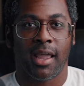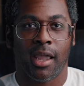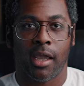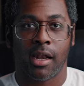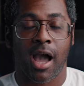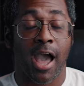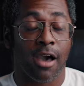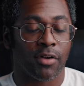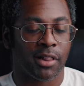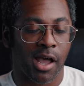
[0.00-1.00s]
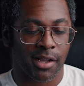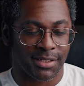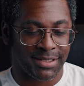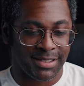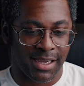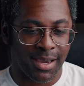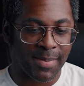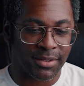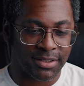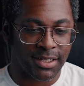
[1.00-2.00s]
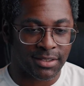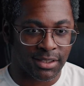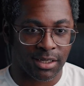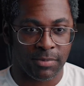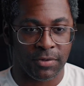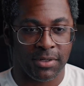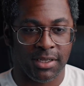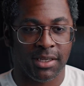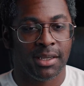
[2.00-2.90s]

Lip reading: And I have a lot to say about the Tesla community.